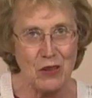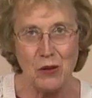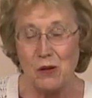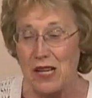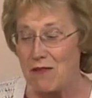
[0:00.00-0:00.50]

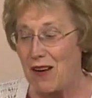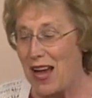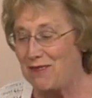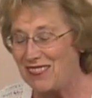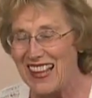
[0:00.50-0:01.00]
Oh, if
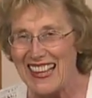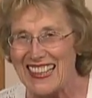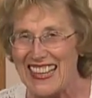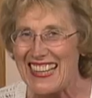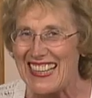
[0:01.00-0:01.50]
I'm
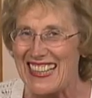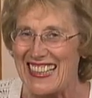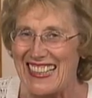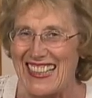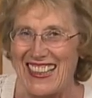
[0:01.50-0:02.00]
lucky,
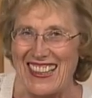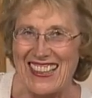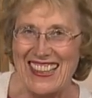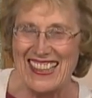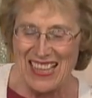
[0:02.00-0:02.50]
they're
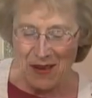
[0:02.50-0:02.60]
going to